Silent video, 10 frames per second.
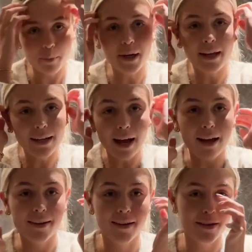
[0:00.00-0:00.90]
but I can
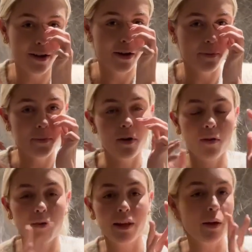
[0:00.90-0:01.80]
add in
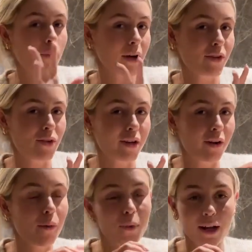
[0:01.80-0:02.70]
like what I tried
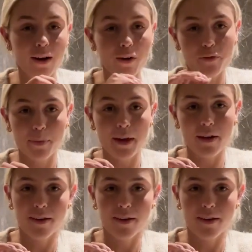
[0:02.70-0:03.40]
on, what I got from there